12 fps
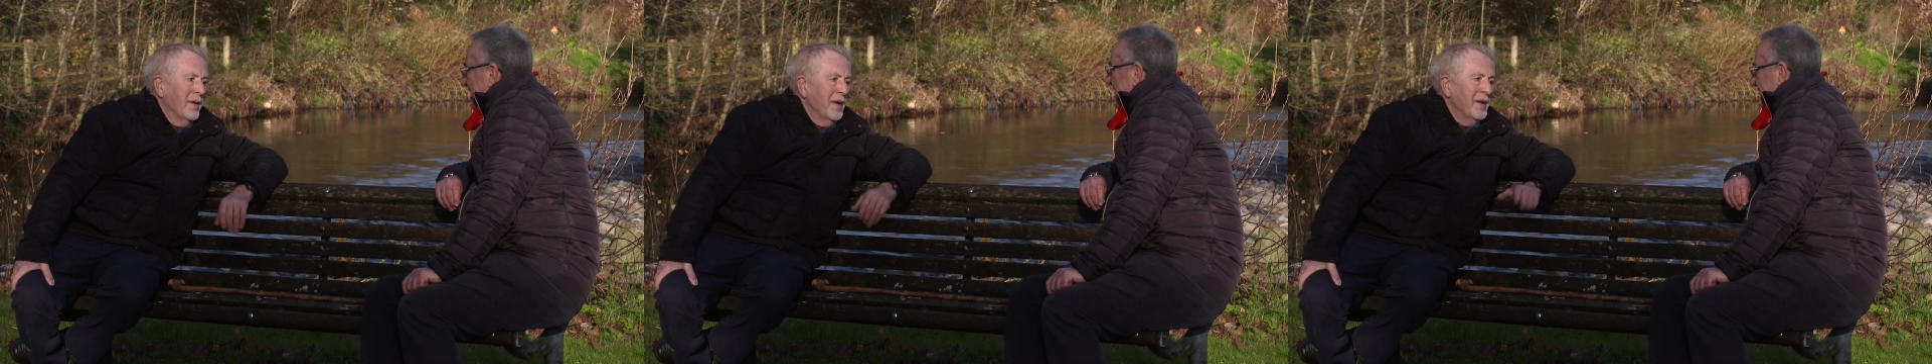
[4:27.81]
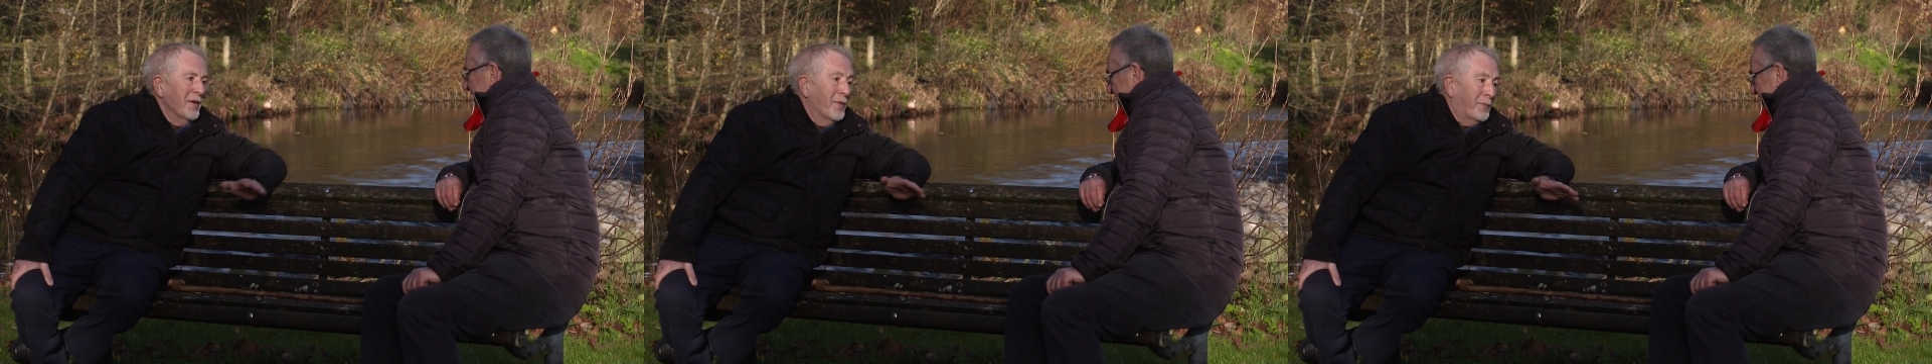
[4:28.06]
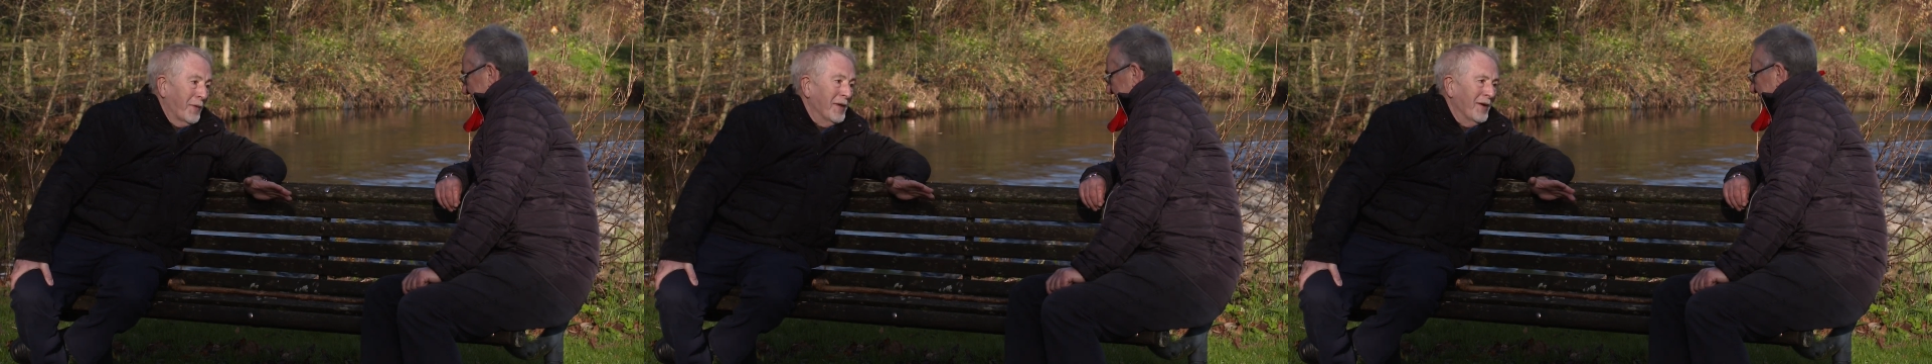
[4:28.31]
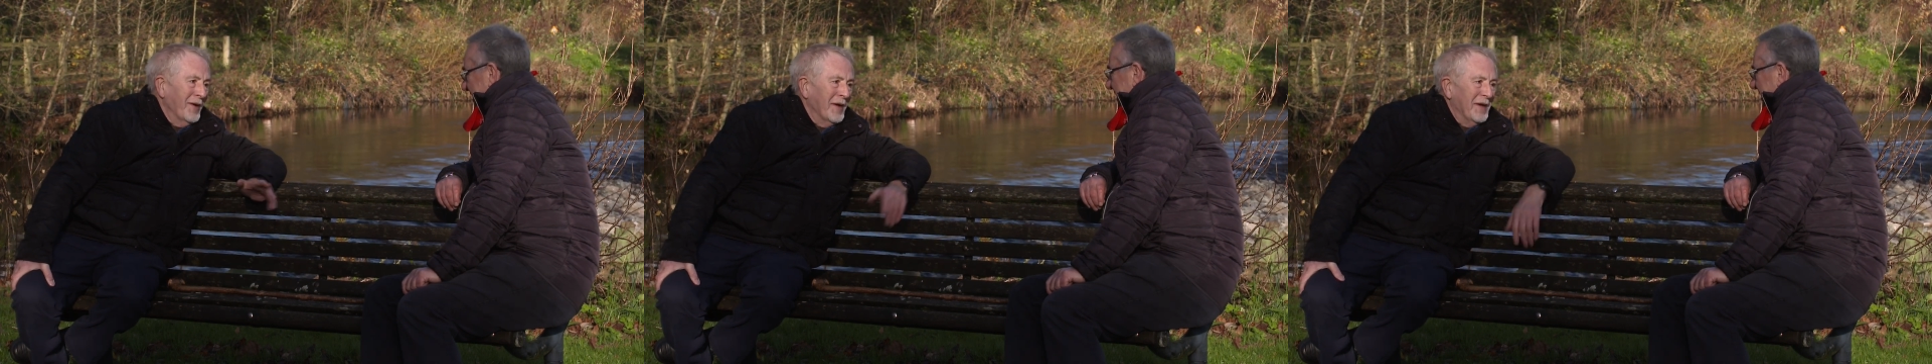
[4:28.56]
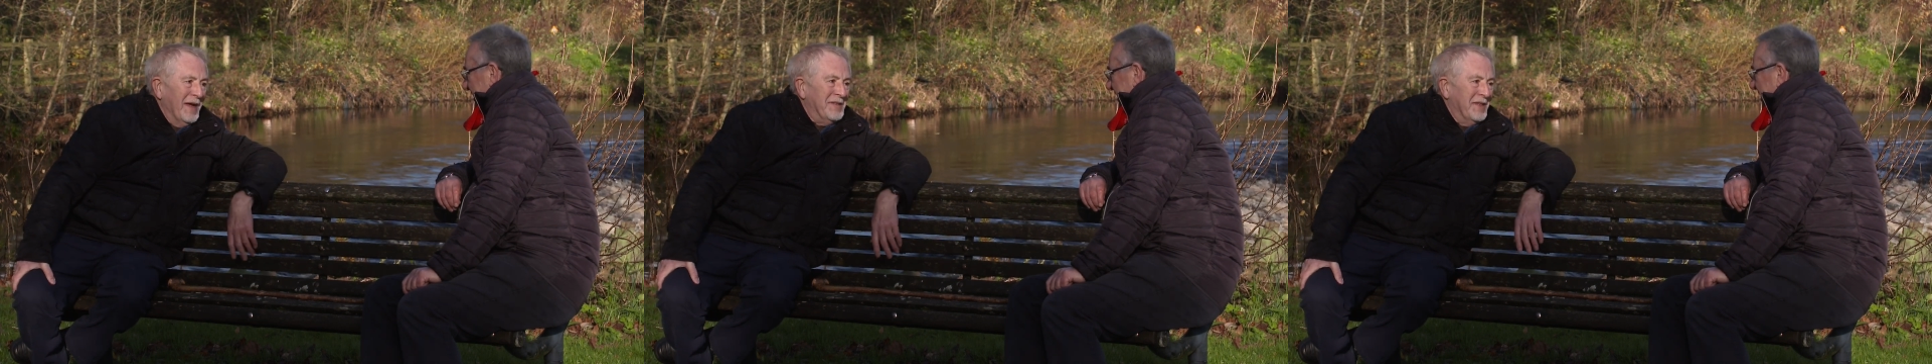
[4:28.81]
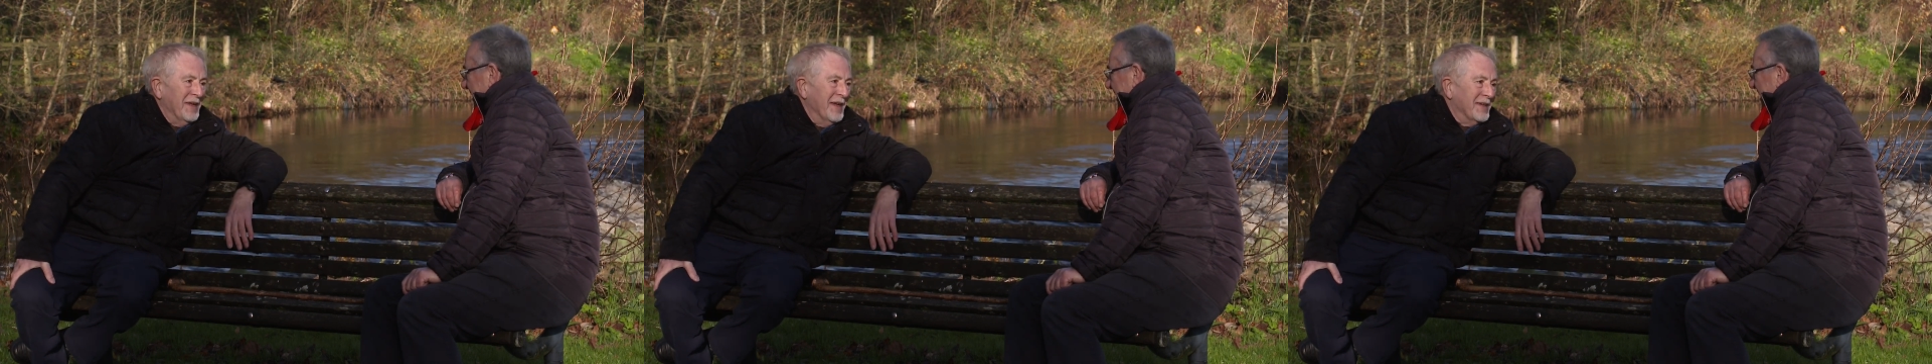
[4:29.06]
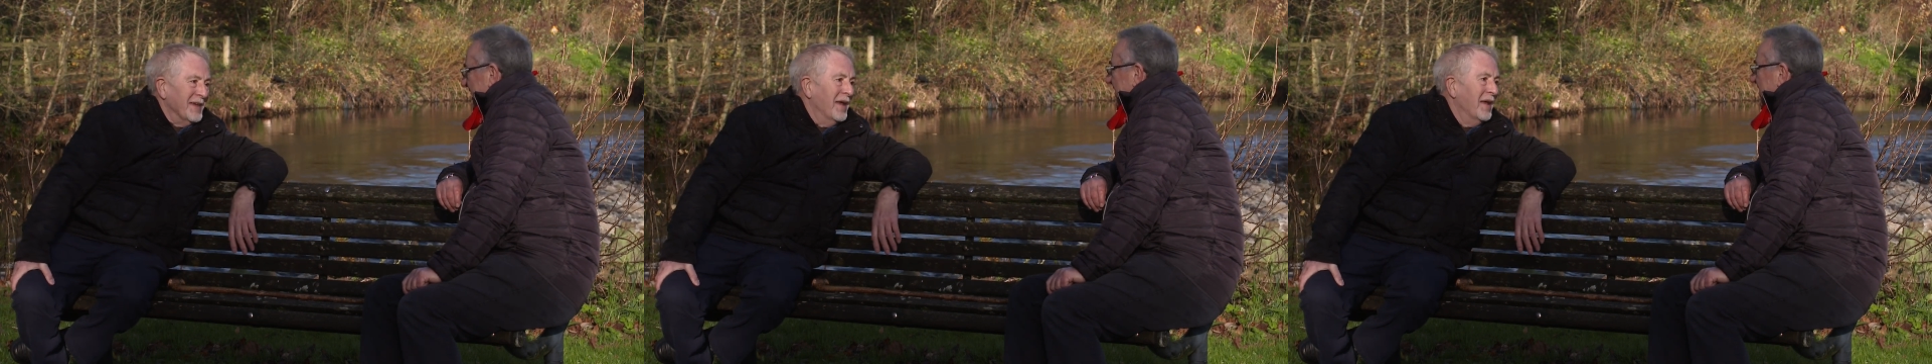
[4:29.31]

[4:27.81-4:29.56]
you know, for the uninitiated."